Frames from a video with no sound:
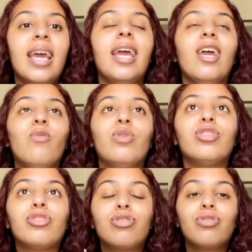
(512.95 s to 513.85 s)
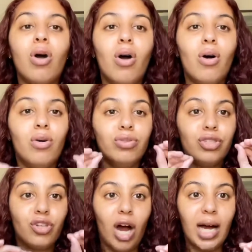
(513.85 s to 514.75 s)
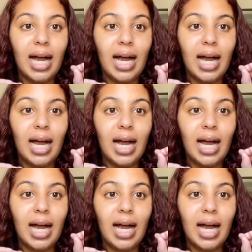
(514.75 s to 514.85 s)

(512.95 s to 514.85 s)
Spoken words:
It was so strong.